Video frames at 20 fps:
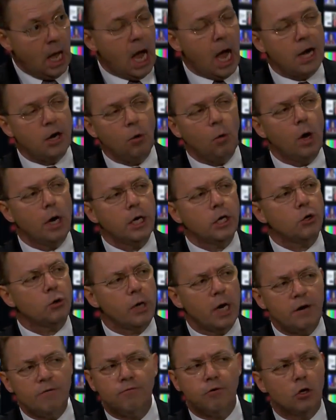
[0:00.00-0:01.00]
I don't want to
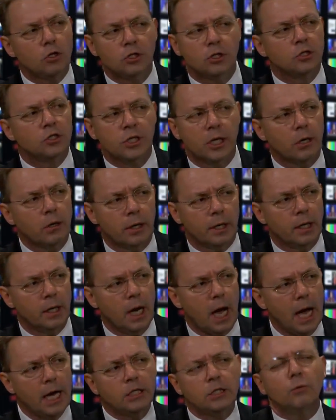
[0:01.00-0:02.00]
create false
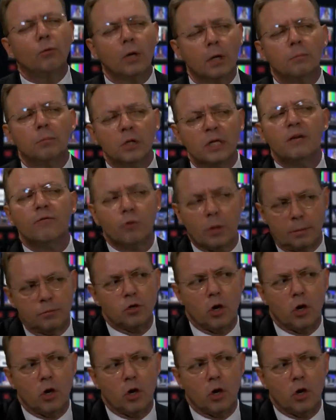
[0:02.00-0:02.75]
sincerity. I actually want to believe what I'm